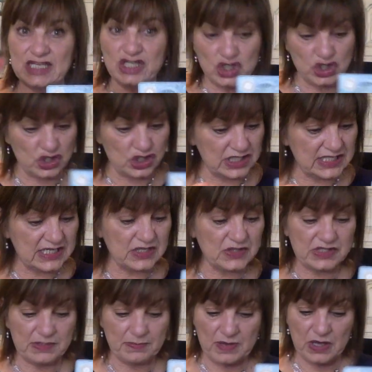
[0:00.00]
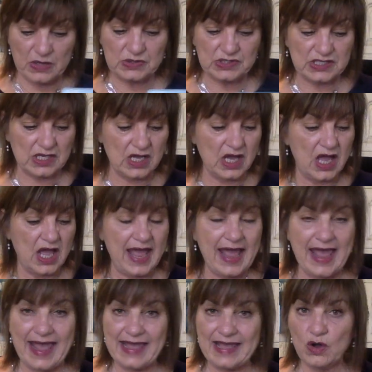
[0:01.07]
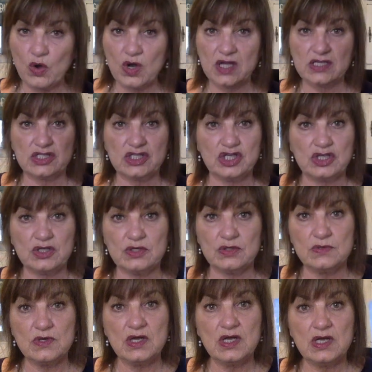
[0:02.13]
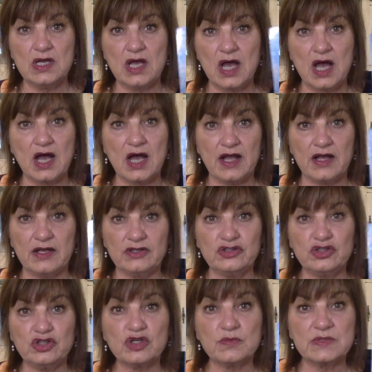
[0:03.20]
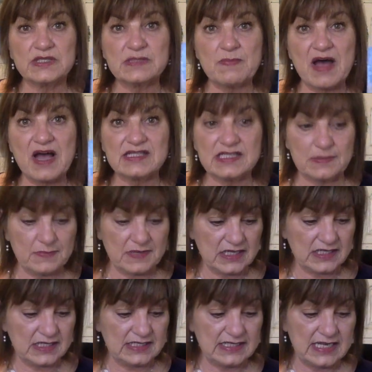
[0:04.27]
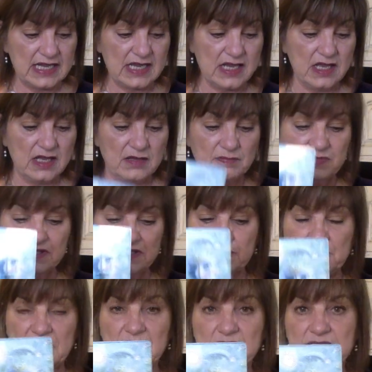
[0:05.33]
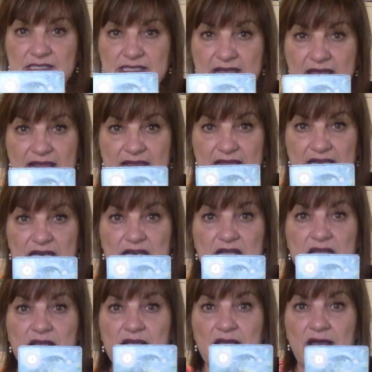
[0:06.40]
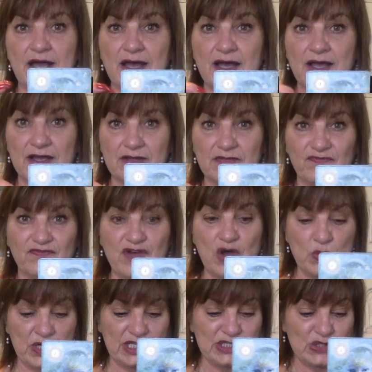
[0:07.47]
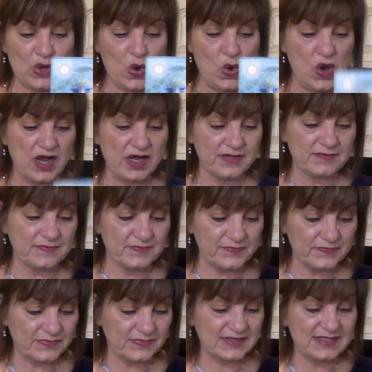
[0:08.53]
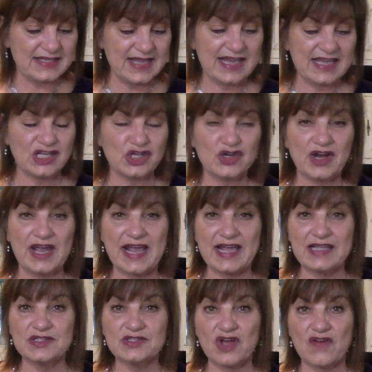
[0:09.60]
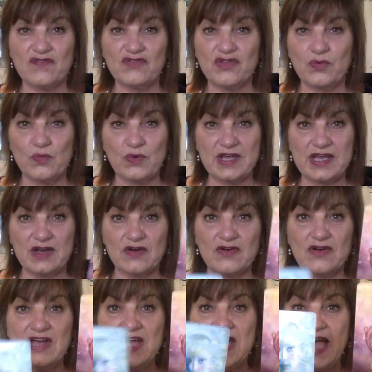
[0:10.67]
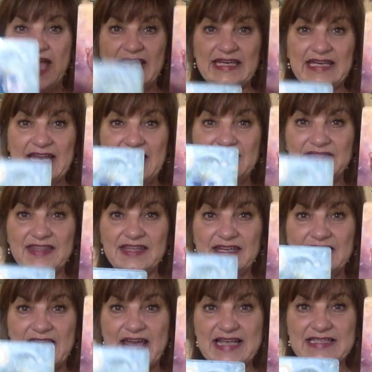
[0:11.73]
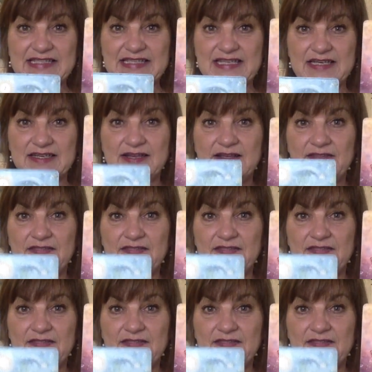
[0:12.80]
you're still supposed to hang on to your responsibility. But Spirit's saying, focus on taking your hands off the wheel and let the lesson